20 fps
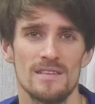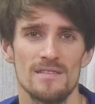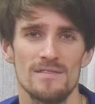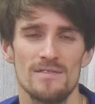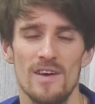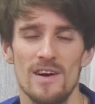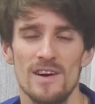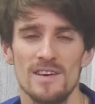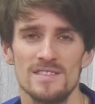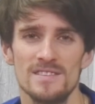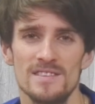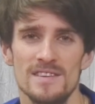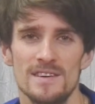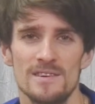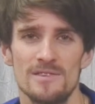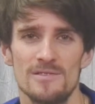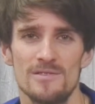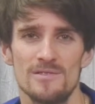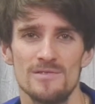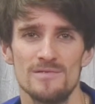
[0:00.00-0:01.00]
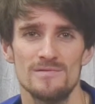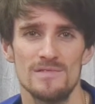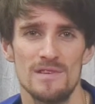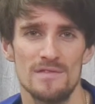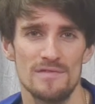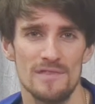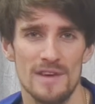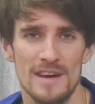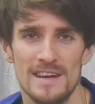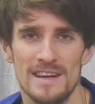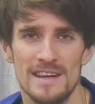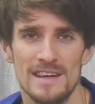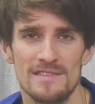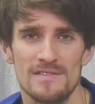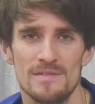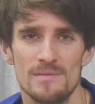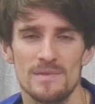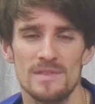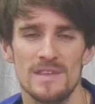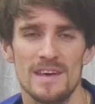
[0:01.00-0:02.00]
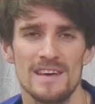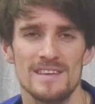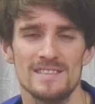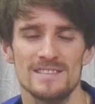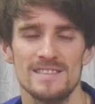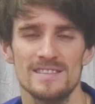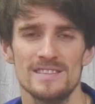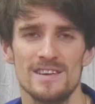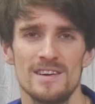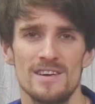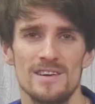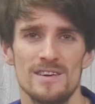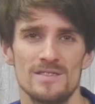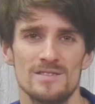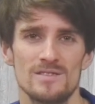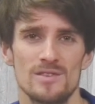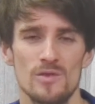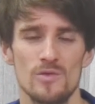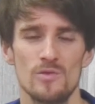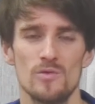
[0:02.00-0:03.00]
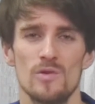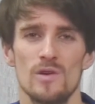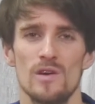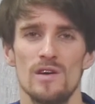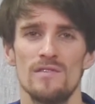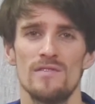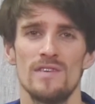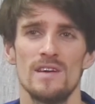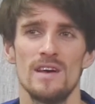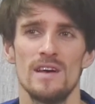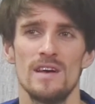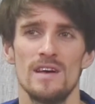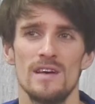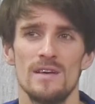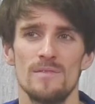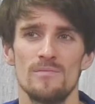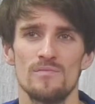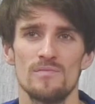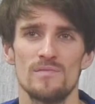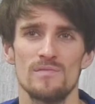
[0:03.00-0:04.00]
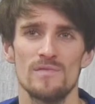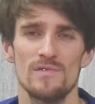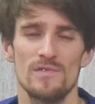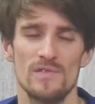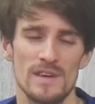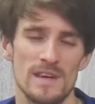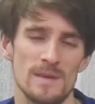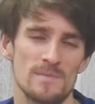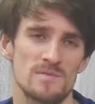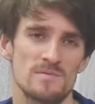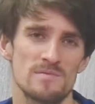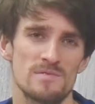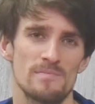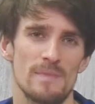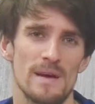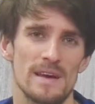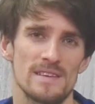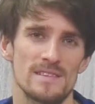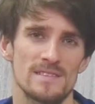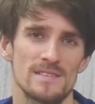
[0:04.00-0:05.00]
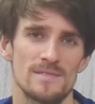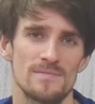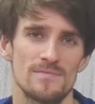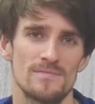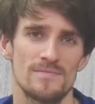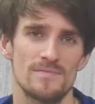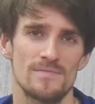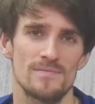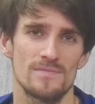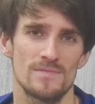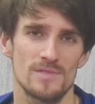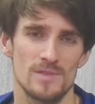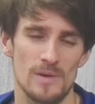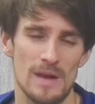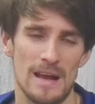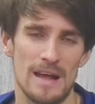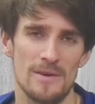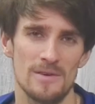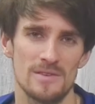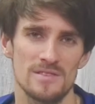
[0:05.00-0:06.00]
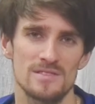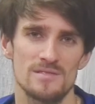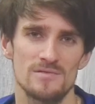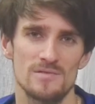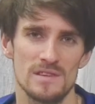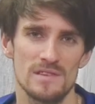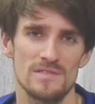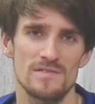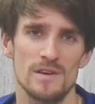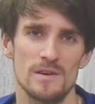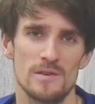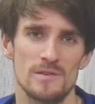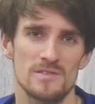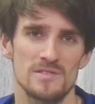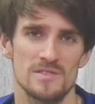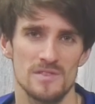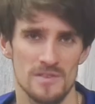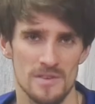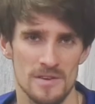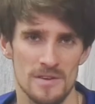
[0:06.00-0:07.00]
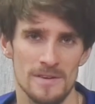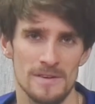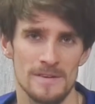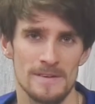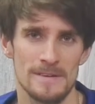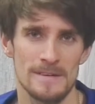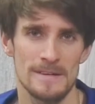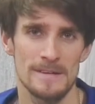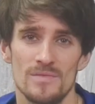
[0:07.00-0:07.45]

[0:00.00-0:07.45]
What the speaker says: Fasting or refraining from things is our tool of freeing up some space to allow us to refocus on God.